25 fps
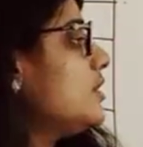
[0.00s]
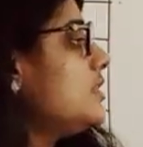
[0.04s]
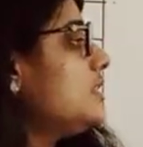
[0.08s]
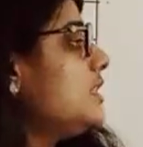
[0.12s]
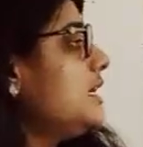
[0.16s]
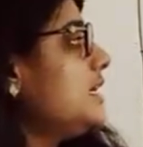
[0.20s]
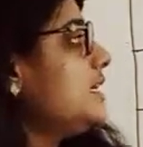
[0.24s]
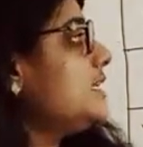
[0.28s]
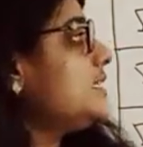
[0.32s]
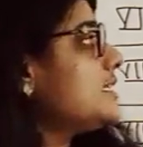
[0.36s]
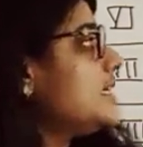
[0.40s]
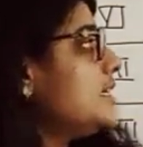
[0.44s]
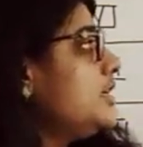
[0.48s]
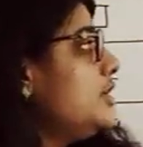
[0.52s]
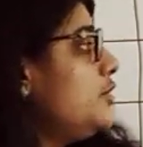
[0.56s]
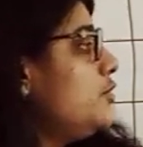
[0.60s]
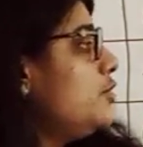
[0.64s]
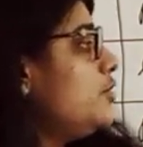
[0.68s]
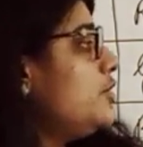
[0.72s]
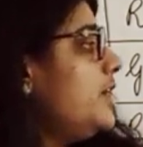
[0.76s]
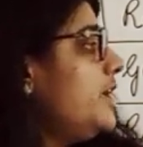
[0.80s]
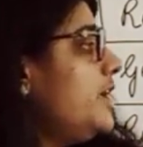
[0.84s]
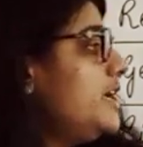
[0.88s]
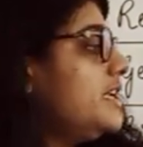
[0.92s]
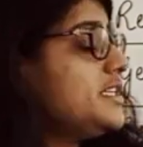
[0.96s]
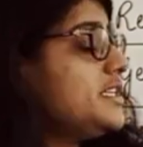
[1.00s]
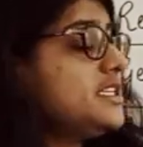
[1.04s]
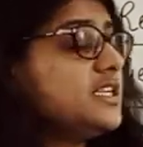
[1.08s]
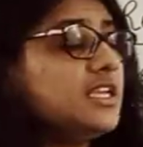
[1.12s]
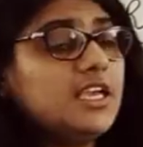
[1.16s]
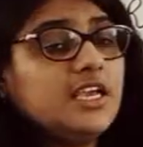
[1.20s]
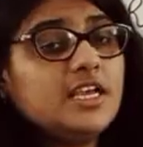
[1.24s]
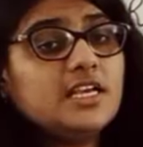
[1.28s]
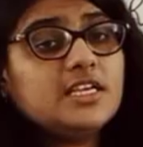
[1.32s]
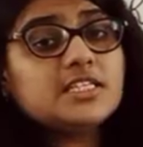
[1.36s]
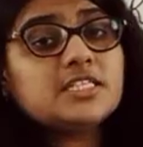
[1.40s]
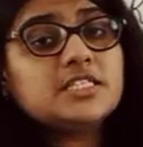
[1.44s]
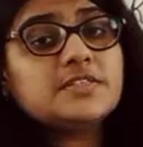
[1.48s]
this
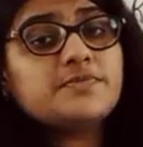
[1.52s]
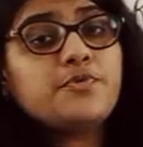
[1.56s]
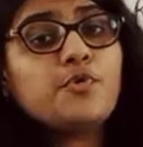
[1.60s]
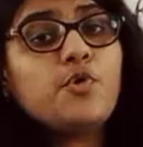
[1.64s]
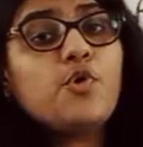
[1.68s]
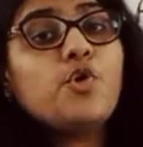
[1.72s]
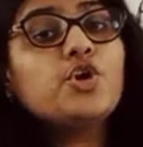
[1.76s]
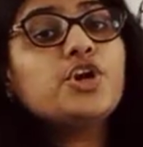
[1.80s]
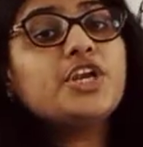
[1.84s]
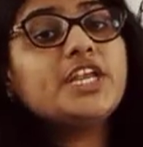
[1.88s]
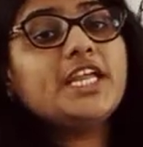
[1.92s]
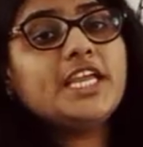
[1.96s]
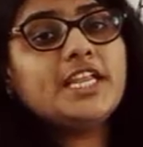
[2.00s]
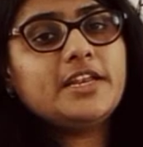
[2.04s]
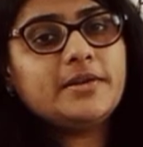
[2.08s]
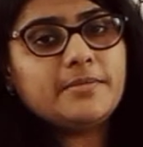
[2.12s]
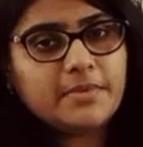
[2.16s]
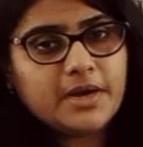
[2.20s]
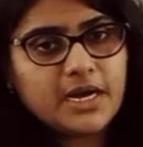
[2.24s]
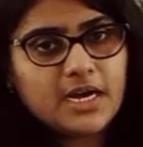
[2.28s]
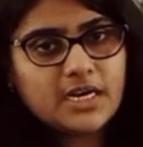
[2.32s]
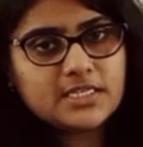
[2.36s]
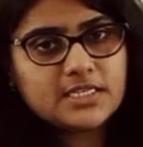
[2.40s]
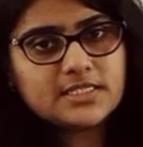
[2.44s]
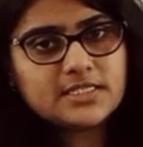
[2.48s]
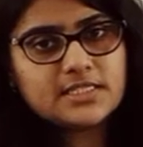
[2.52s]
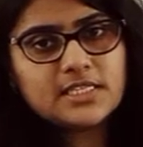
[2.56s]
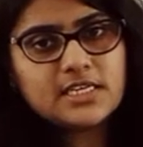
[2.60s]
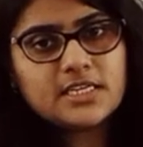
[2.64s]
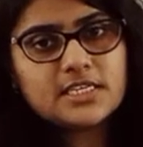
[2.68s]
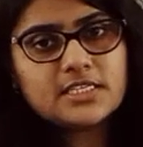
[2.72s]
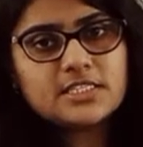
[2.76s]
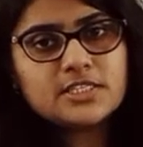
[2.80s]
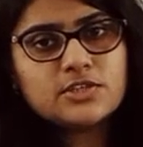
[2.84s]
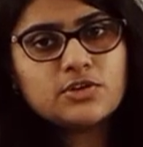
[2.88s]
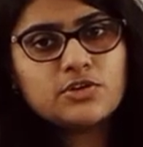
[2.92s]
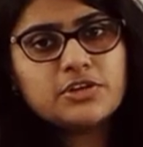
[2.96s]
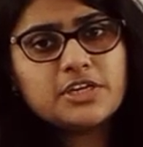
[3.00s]
unit is 14 marks.
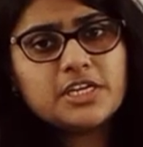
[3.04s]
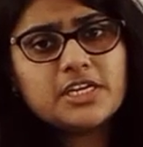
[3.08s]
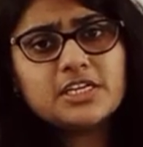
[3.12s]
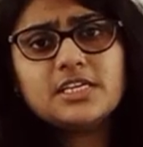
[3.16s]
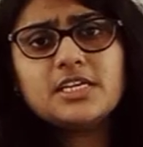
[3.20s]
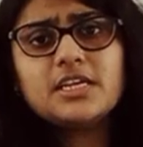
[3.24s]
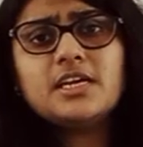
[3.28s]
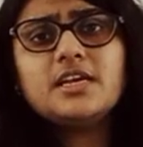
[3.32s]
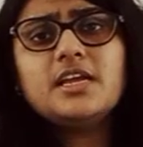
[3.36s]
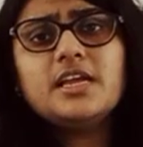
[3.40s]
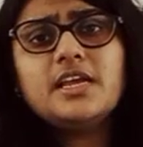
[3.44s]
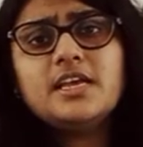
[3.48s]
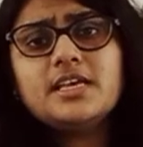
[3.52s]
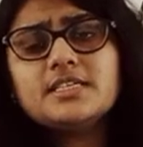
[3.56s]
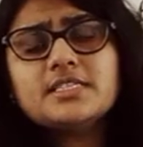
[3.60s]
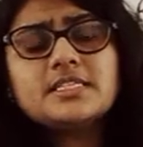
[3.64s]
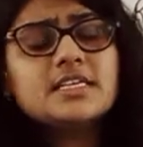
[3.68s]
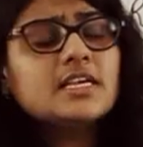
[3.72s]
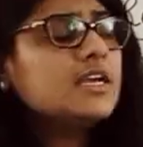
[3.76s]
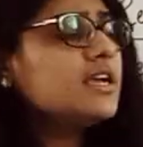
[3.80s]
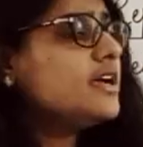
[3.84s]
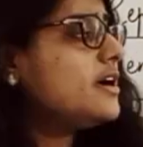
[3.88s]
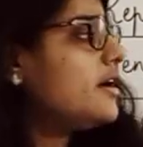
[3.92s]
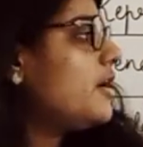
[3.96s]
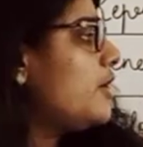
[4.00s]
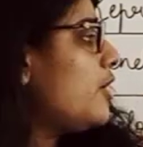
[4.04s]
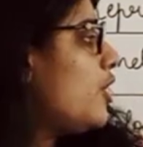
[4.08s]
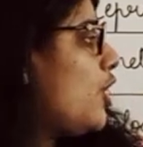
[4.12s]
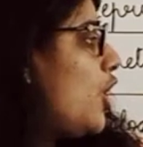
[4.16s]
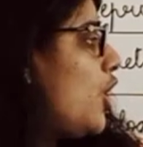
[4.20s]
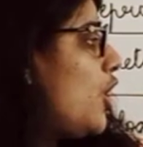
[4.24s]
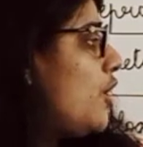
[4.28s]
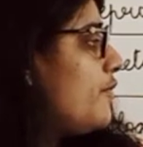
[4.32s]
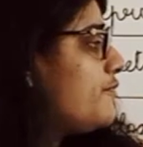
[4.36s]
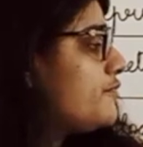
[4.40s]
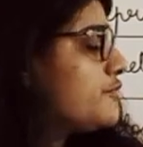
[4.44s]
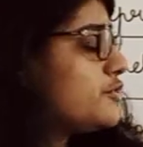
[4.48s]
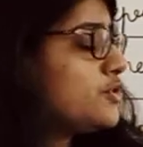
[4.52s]
This unit is
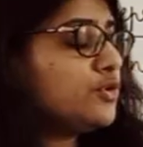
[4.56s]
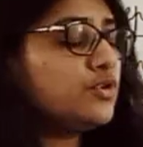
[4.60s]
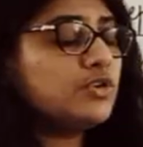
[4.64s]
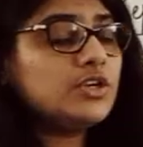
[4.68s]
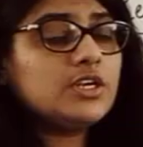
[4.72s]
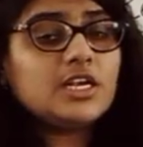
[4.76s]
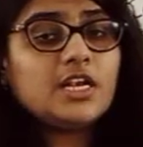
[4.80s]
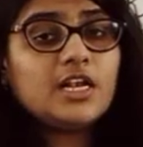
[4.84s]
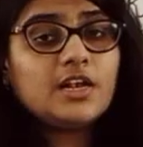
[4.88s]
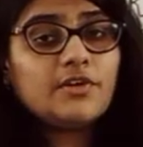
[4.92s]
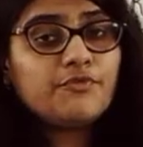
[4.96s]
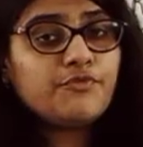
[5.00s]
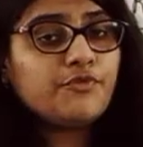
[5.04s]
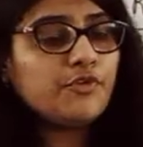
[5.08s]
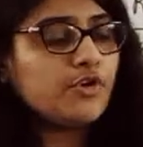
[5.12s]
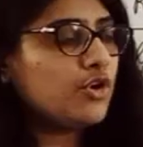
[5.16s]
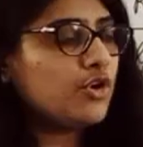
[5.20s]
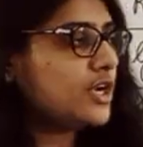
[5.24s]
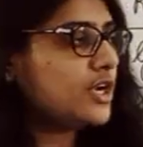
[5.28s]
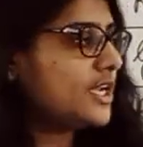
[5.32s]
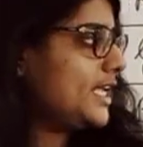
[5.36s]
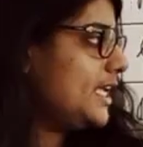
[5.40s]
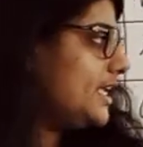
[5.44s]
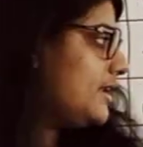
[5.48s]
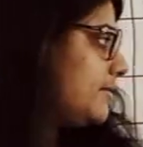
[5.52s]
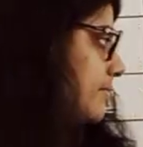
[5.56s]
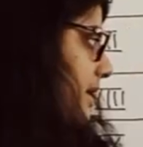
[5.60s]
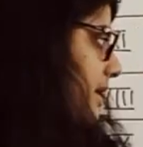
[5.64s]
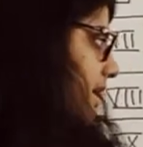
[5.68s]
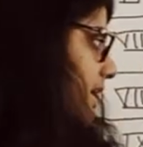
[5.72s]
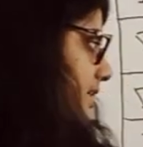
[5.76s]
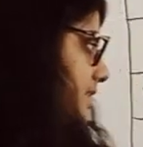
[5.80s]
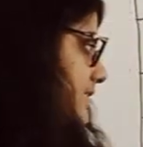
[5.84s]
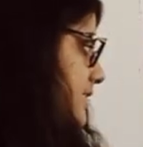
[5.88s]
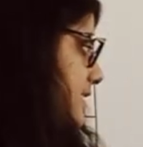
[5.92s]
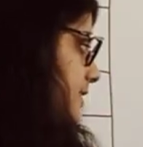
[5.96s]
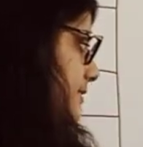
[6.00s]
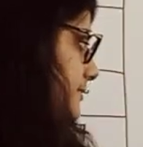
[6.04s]
of total 14
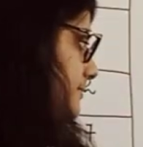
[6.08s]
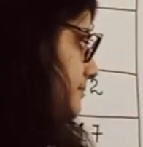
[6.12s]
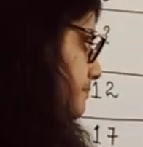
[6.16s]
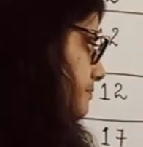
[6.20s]
marks.